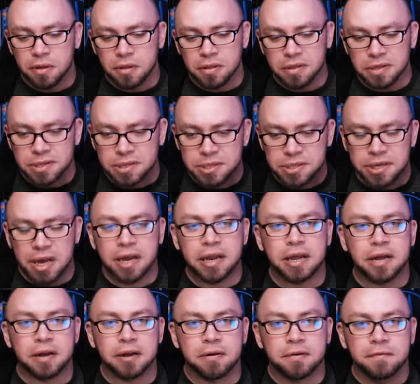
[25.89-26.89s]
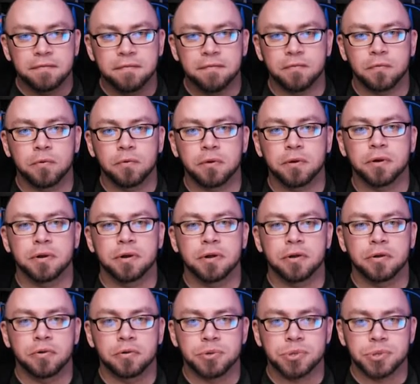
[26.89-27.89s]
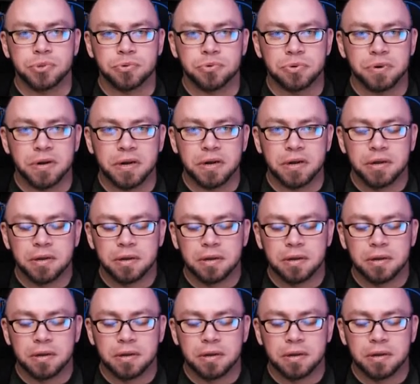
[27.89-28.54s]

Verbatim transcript: the setting for your story.